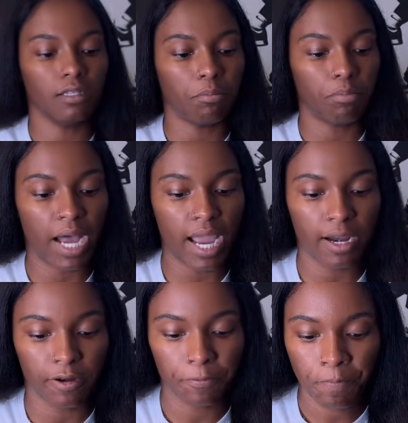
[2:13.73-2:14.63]
the
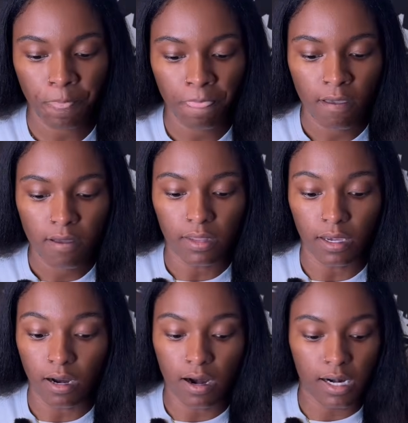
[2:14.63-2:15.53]
buyer.
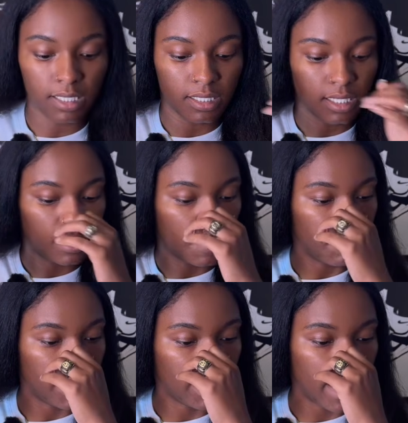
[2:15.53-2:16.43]
They already sent their
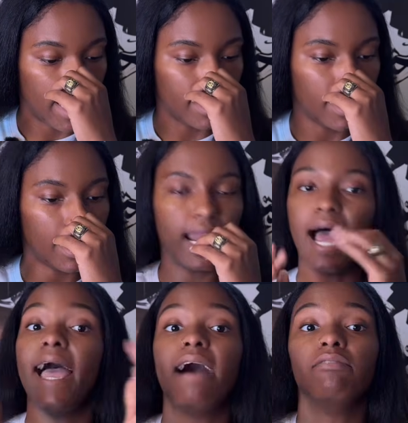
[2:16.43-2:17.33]
money. And then I
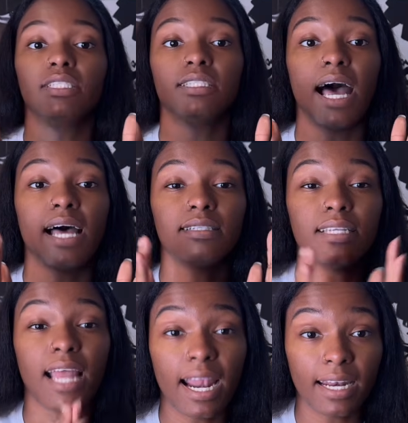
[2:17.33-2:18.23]
have a size
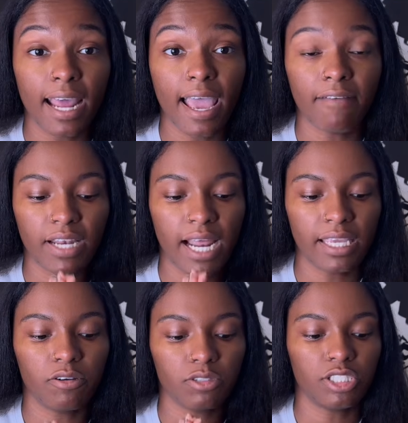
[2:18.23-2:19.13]
9.5 that I
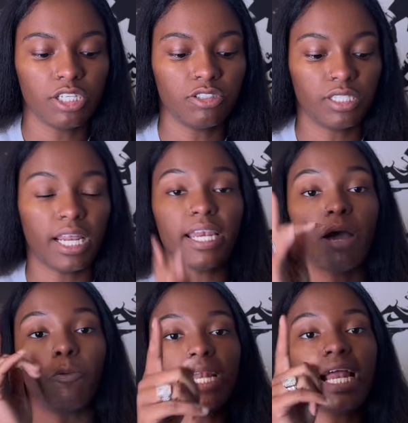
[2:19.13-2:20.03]
hit on sneakers today.
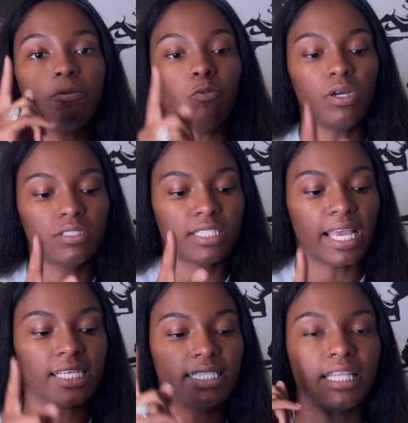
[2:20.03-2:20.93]
Now, what I will
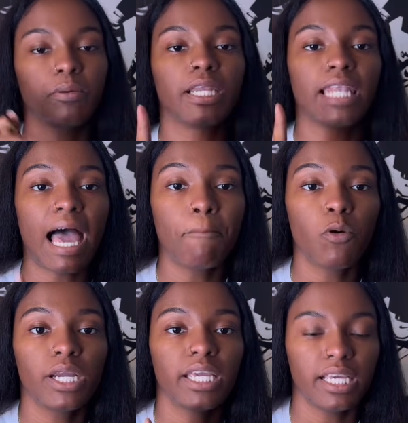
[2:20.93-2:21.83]
say is that there were a lot
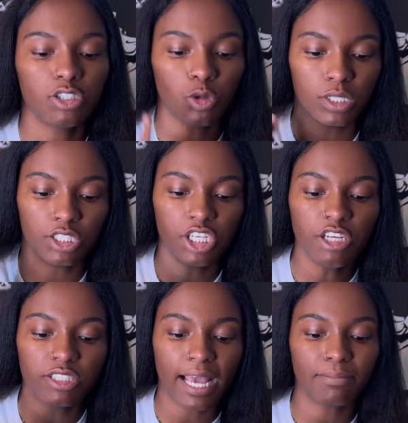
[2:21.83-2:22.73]
more hits on
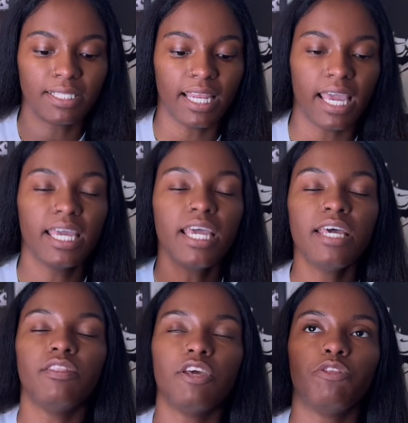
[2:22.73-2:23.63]
sneakers app today
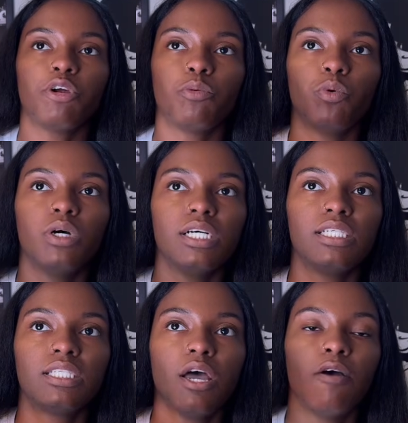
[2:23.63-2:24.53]
than there was